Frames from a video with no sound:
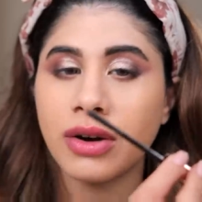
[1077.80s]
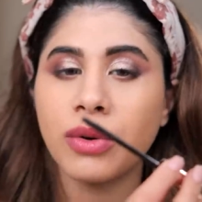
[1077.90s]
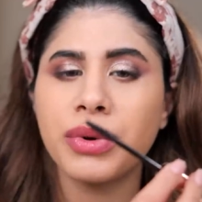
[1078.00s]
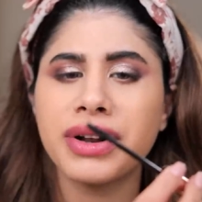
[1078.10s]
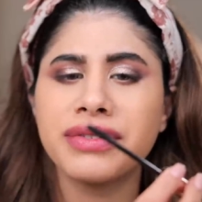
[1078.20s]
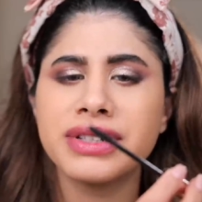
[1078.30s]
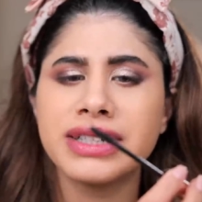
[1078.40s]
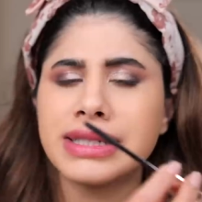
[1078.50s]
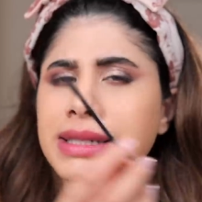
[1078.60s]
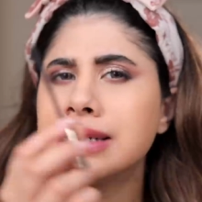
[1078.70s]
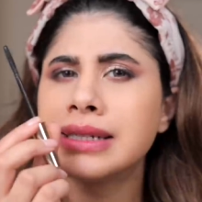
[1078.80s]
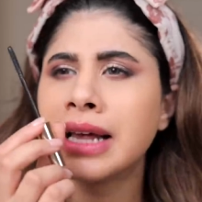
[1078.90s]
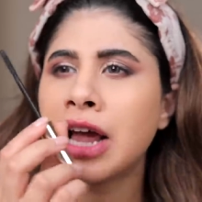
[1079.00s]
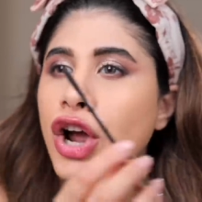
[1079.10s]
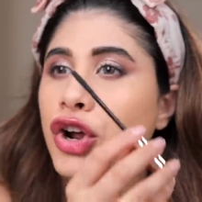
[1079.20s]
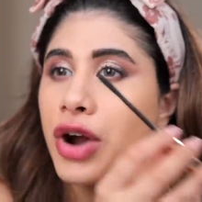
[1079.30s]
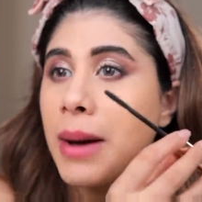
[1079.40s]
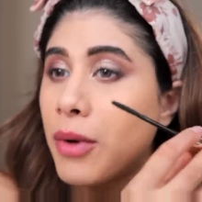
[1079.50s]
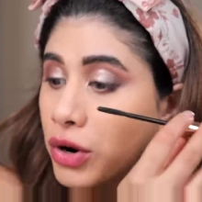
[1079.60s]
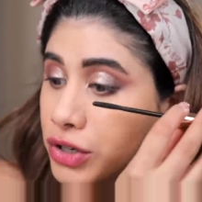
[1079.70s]
or whatever this is
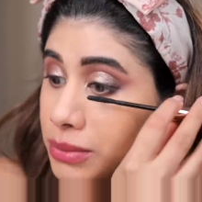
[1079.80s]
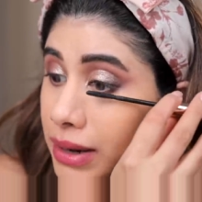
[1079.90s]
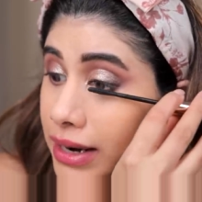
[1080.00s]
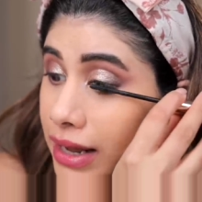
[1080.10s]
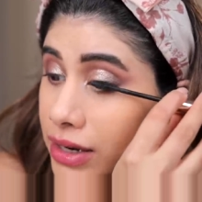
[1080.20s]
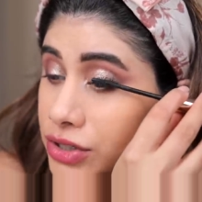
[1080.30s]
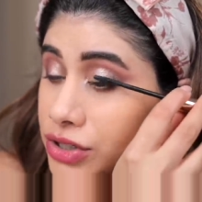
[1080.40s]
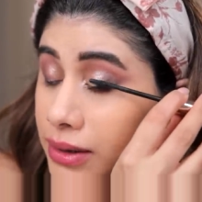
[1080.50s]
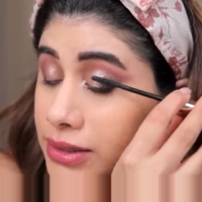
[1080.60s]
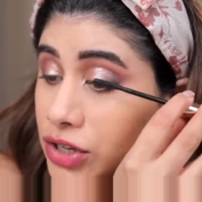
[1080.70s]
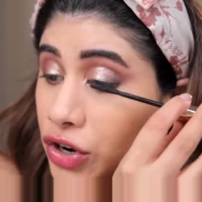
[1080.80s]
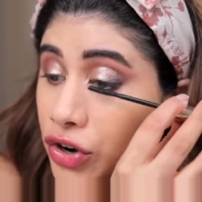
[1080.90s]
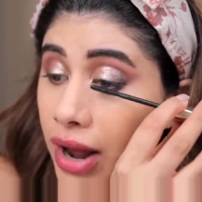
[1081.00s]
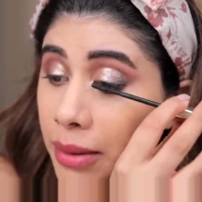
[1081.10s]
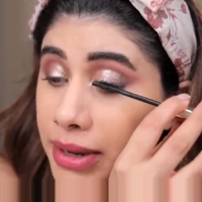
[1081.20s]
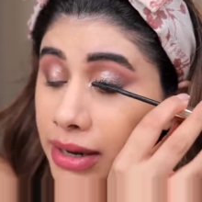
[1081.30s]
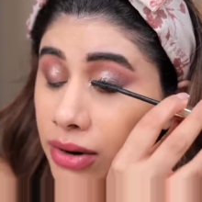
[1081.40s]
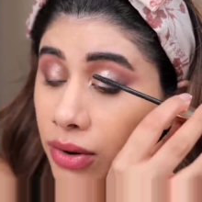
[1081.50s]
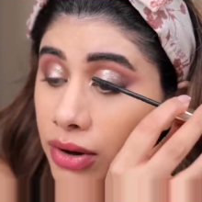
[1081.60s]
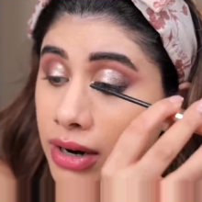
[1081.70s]
grab on to my lash. It's grabbing it
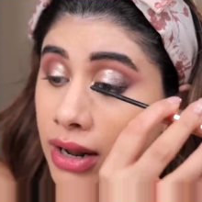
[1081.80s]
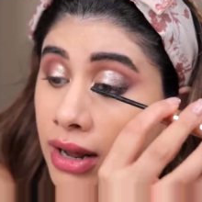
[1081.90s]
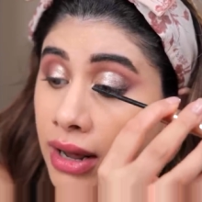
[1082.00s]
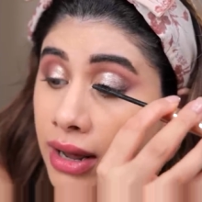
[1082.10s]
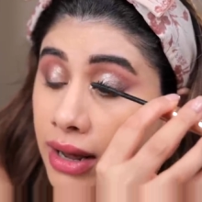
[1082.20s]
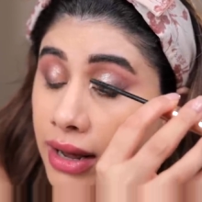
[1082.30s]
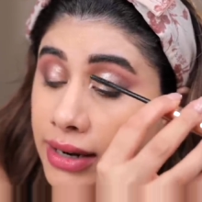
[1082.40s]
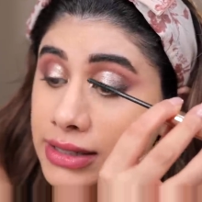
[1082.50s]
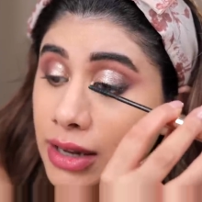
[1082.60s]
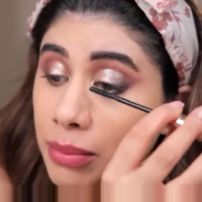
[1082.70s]
on and it's